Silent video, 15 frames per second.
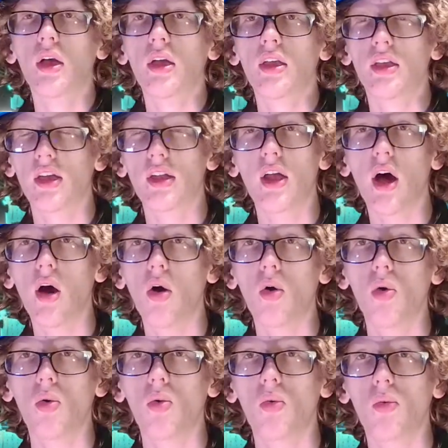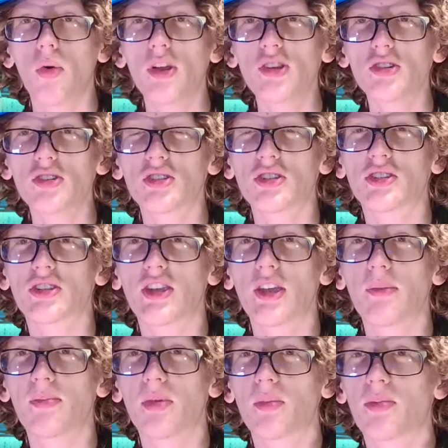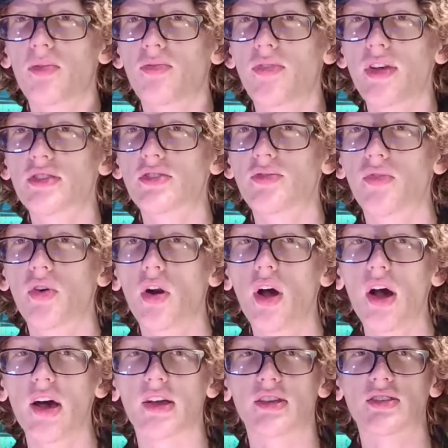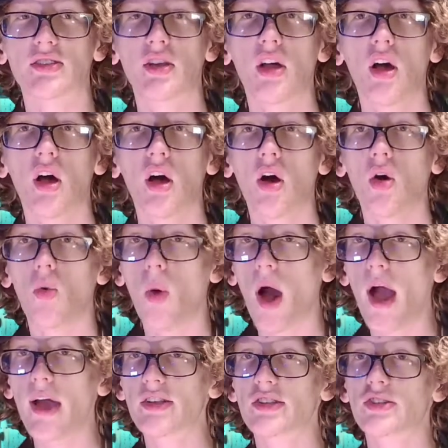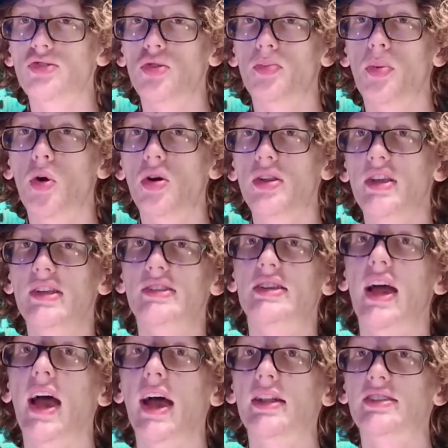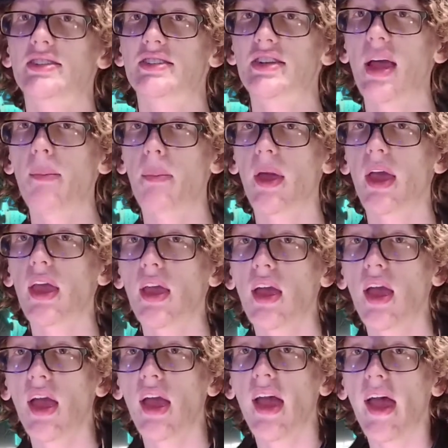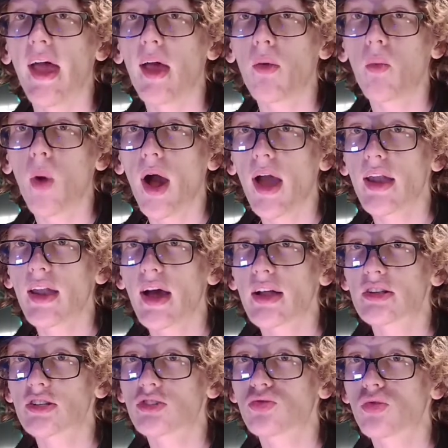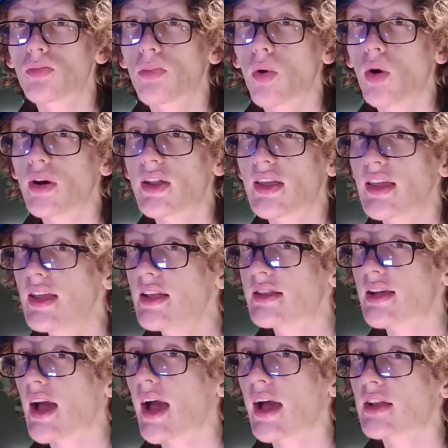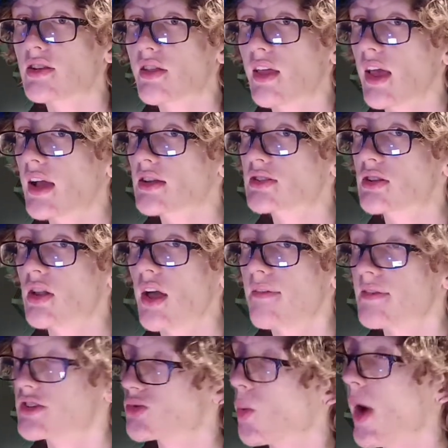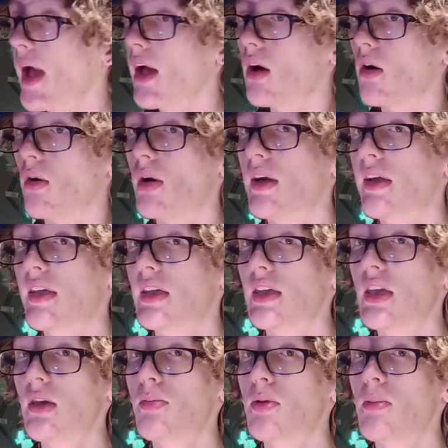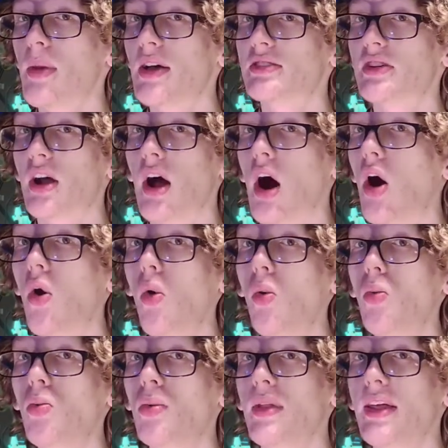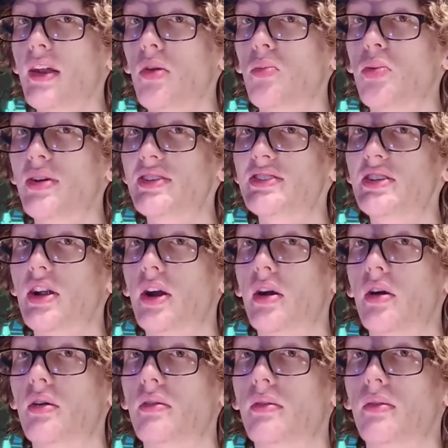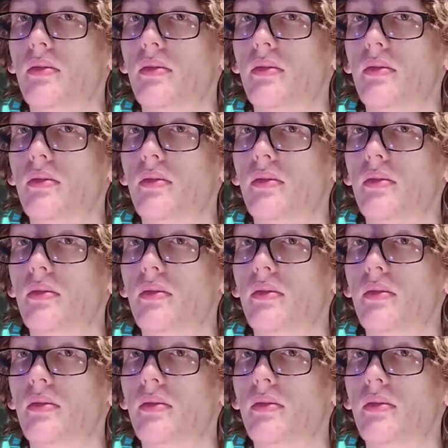You know, we should just keep the professor for us. Why just report he died to Tepay? And why not just report he died to the Exclave as well? Keep him as our own little prisoner.